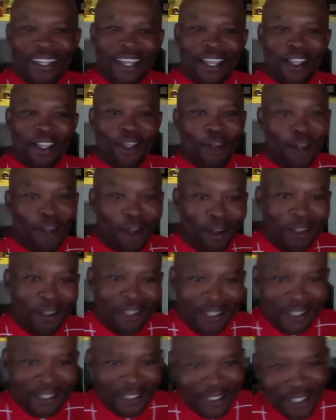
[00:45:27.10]
You know,
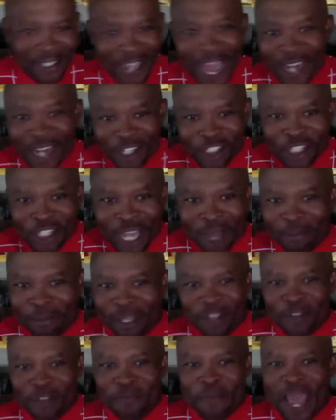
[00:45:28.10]
you're out of shape.
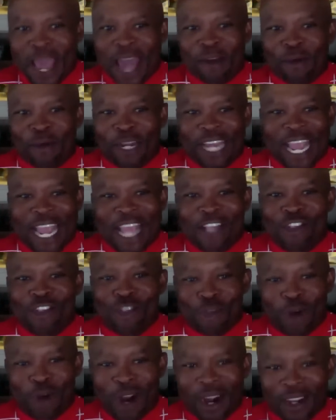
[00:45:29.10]
Doesn't matter what age
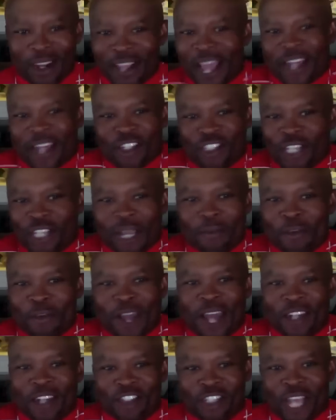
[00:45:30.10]
you are. You're out of shape.
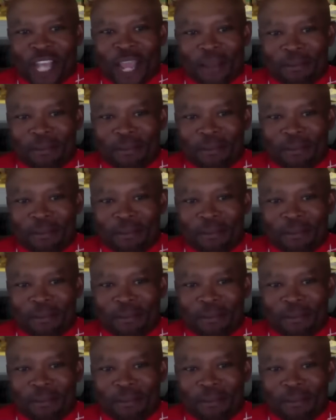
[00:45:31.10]
You're out of shape.